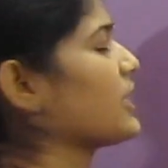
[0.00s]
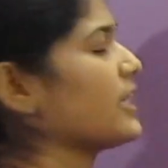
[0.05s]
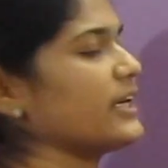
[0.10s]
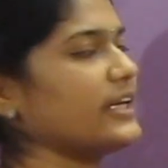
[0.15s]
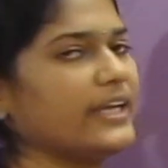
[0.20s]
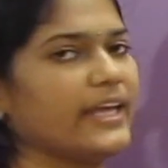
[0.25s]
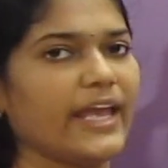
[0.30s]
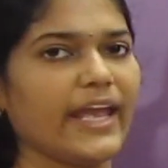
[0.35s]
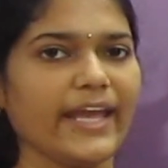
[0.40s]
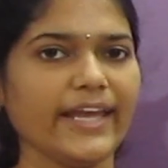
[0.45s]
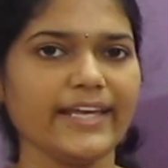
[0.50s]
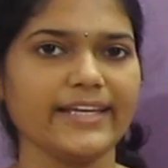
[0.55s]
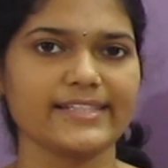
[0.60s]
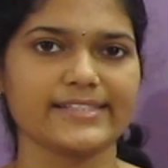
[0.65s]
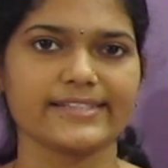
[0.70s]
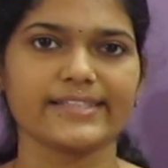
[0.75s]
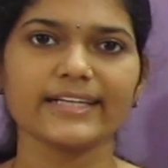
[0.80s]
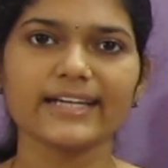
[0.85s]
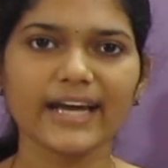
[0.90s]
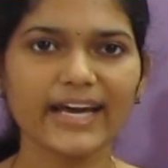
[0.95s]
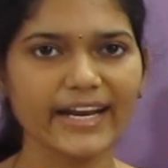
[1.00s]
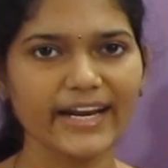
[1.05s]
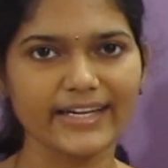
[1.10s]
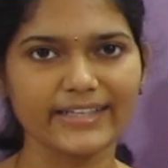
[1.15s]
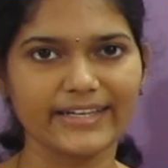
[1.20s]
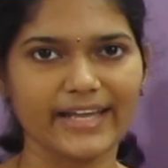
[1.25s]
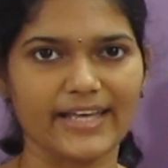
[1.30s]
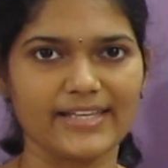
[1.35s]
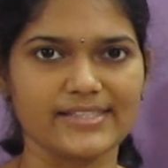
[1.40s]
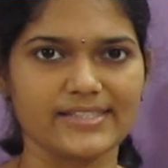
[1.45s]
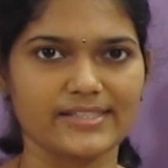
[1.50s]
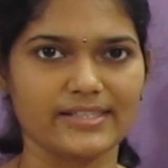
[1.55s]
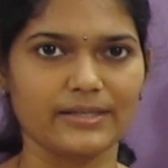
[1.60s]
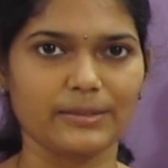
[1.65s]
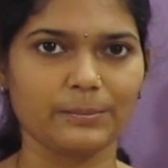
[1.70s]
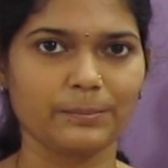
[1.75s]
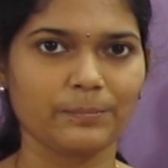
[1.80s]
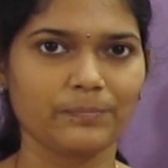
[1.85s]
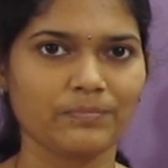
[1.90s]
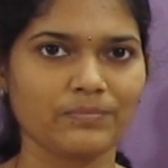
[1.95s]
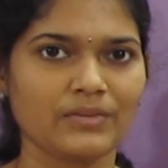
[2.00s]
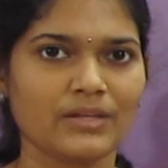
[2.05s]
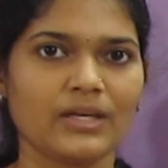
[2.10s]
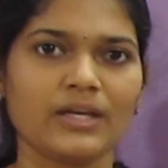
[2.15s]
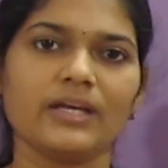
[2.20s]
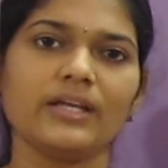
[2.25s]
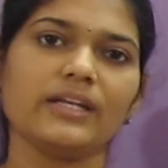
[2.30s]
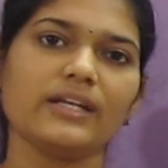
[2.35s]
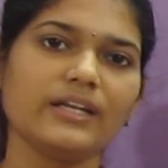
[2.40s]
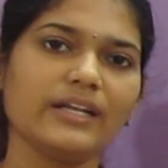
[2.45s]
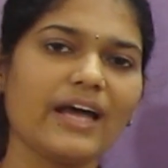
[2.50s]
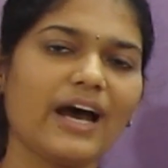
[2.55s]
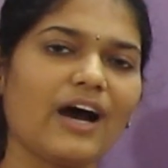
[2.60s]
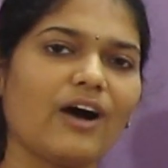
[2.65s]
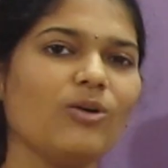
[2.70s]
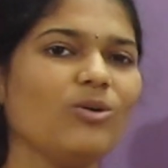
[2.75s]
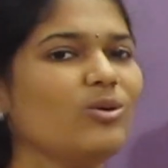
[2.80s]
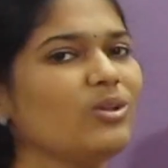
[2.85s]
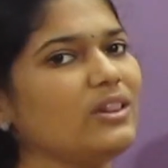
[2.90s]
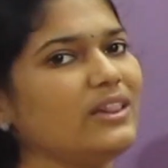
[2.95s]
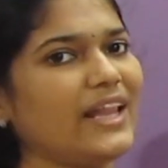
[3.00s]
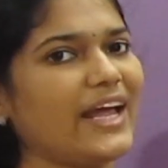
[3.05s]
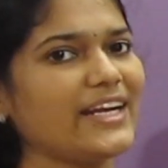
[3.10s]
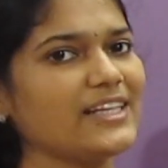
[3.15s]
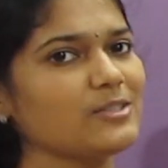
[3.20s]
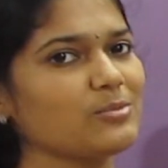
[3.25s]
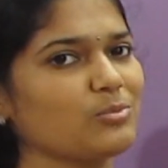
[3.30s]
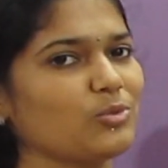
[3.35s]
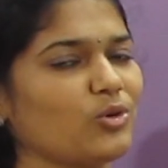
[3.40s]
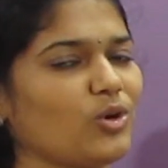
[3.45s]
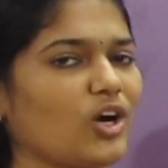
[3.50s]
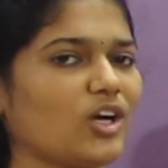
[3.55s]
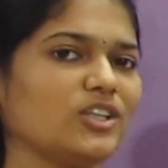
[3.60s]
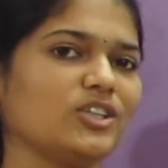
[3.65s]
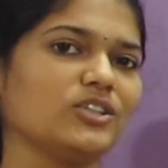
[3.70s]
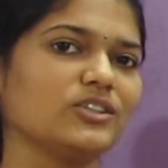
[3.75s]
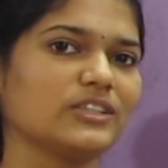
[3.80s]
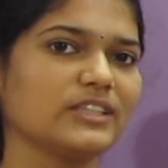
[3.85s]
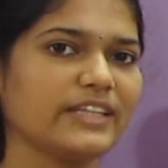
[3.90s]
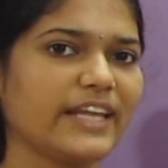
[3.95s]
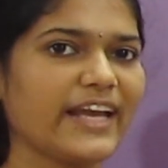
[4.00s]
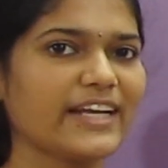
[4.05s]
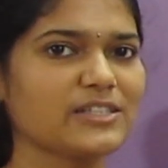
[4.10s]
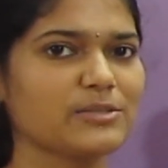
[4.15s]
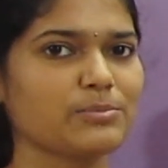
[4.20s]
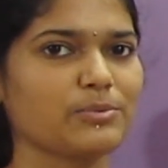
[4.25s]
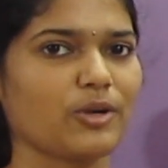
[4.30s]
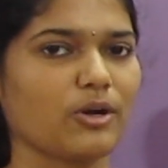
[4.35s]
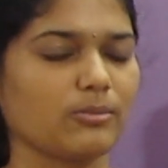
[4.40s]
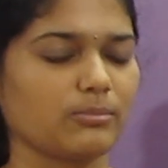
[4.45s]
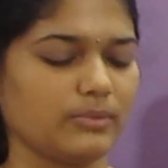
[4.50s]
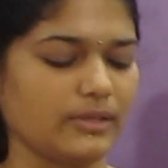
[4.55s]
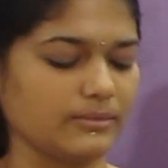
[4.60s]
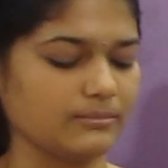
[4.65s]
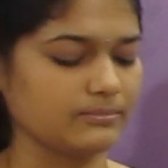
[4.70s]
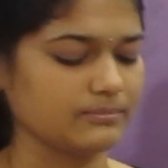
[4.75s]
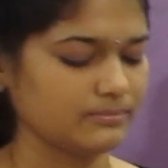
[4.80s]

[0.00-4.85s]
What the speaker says: A is the correct answer. Now let's move on to the next problem.